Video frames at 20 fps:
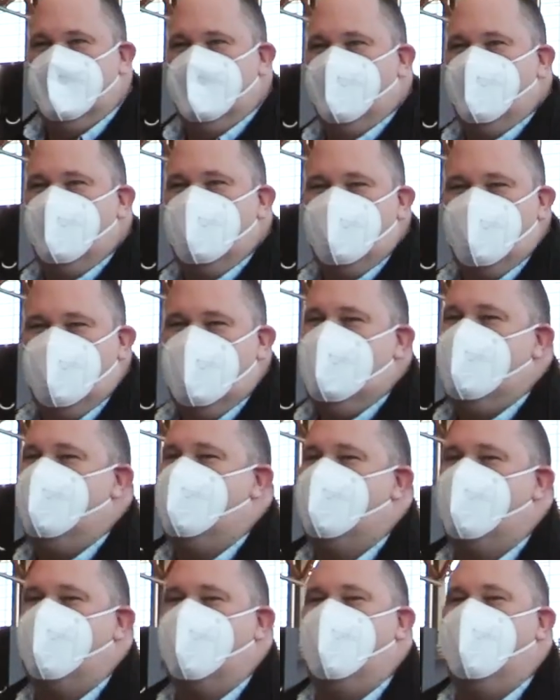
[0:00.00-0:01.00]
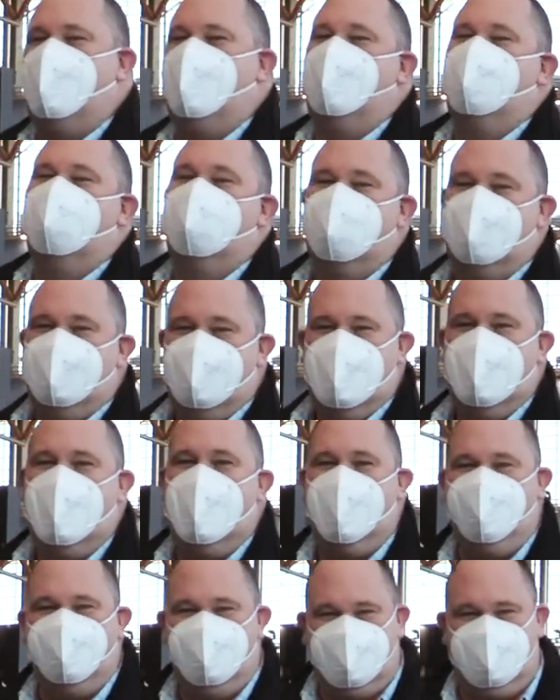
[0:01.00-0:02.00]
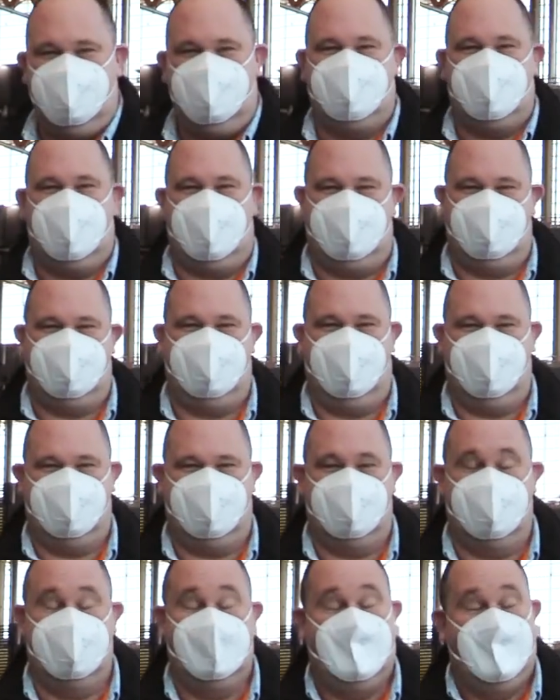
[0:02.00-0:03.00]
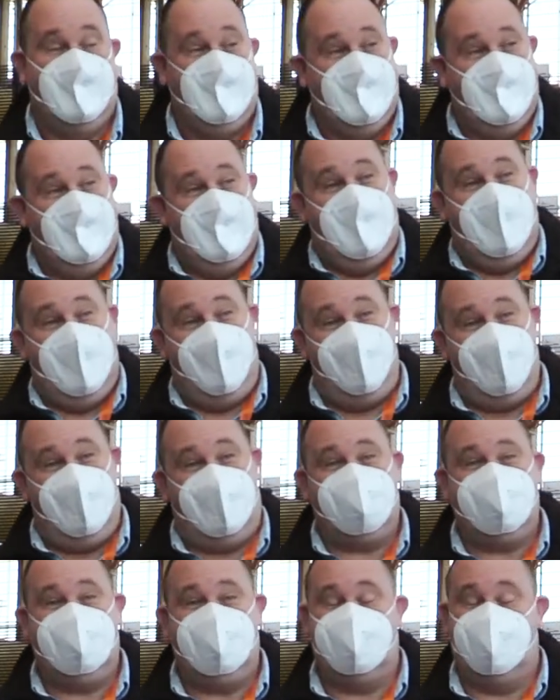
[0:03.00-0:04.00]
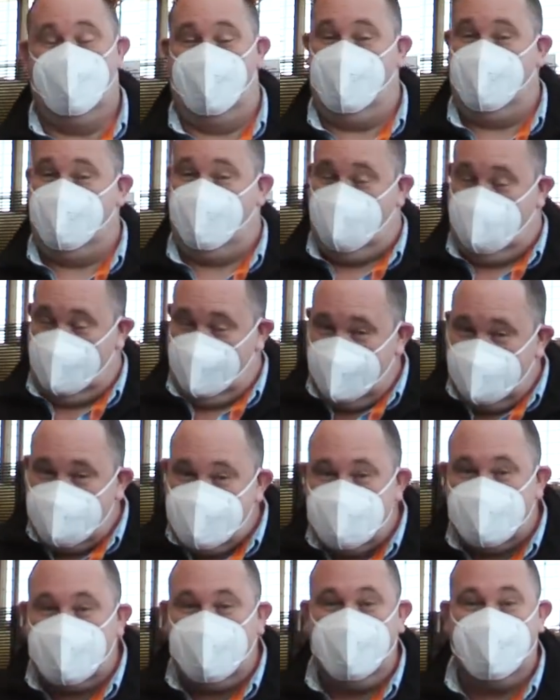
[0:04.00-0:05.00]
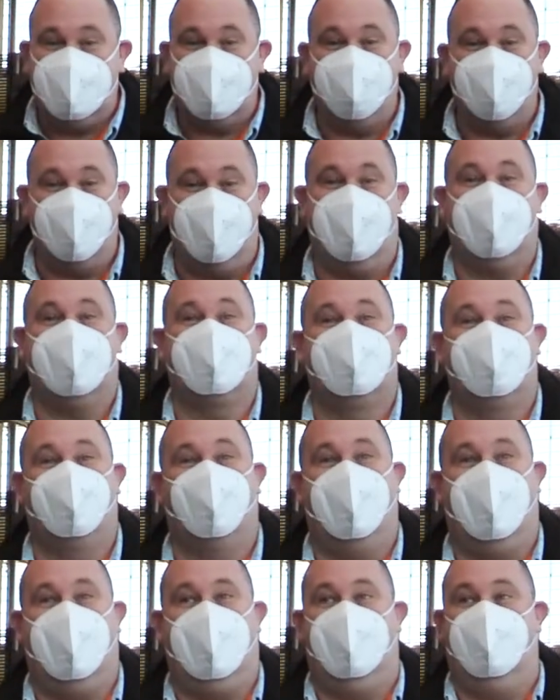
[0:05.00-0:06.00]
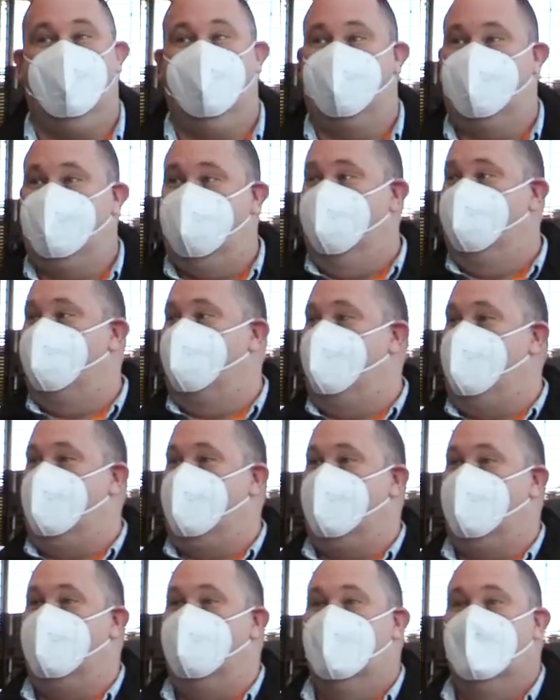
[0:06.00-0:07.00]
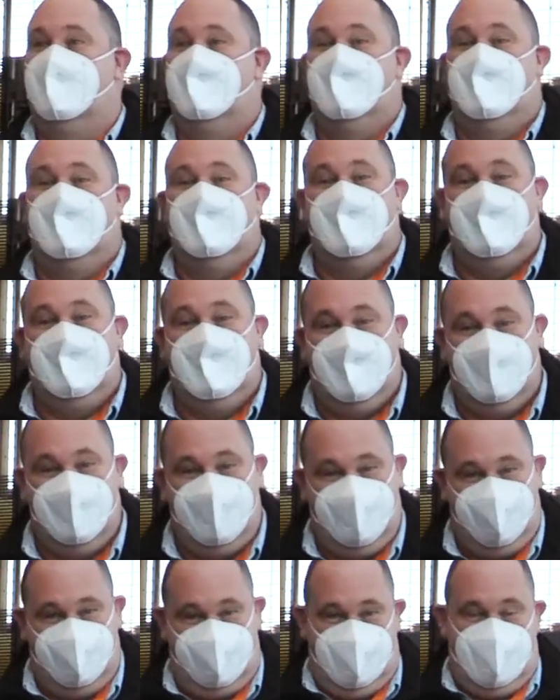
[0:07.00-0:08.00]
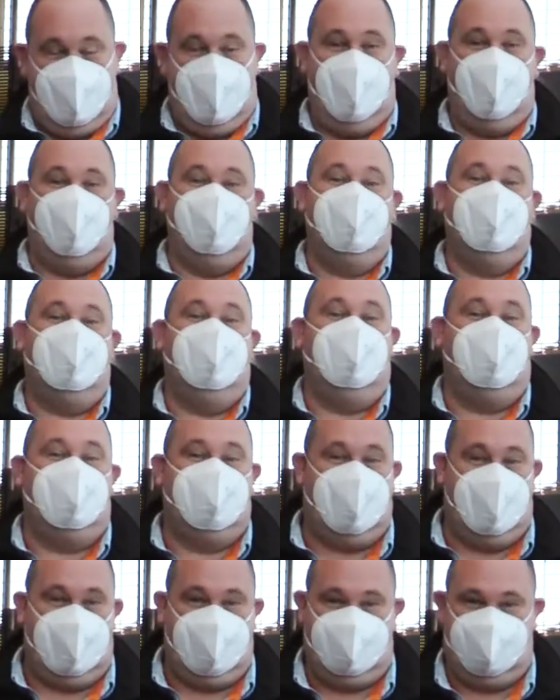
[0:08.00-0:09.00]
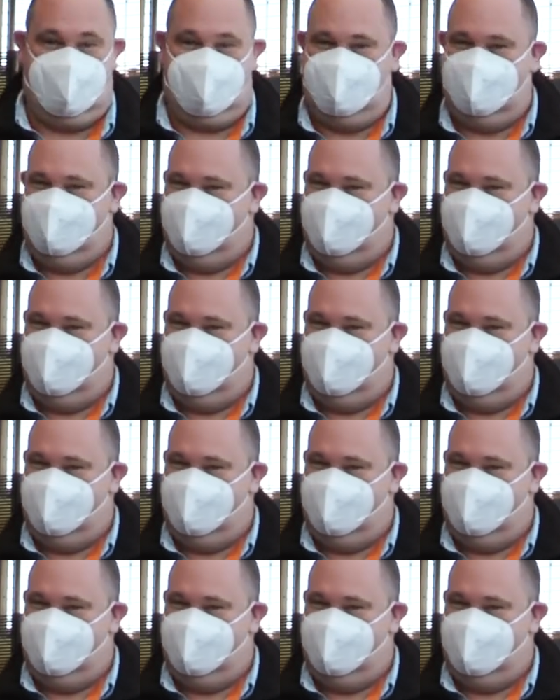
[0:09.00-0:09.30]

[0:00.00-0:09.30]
with where there are empty spaces. And that is my politically correct way of covering the empty space